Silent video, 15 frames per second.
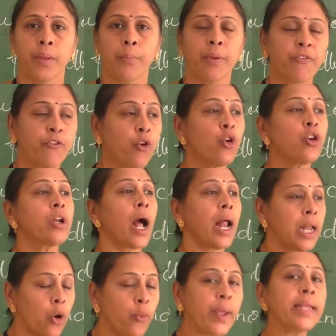Before
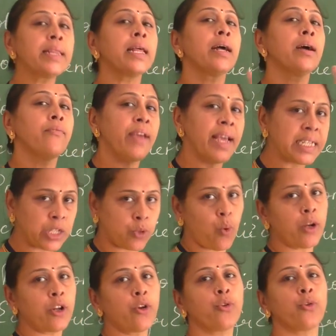allowing the
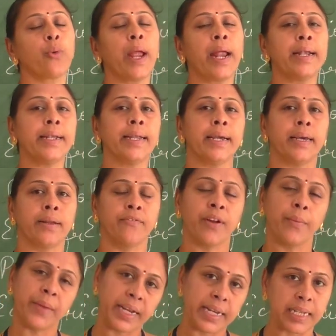wastewater to enter
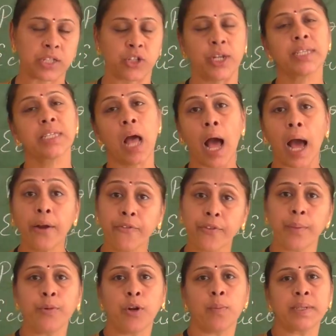from industries or
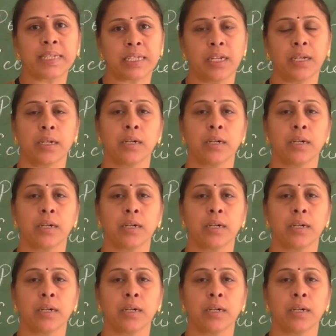from domestic